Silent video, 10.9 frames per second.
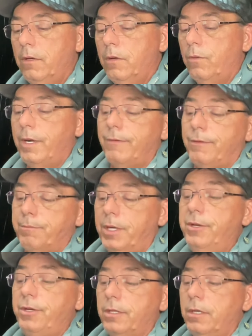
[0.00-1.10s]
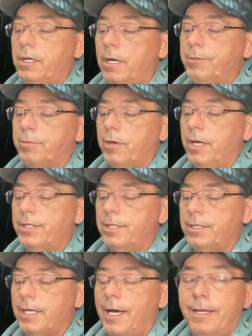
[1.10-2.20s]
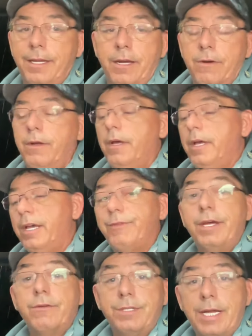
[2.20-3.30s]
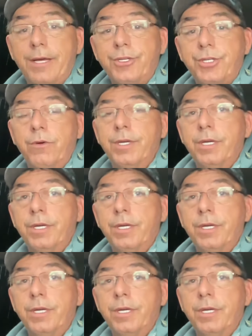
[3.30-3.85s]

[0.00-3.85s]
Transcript: Whatever, but you can look up the prices on there if they are not showing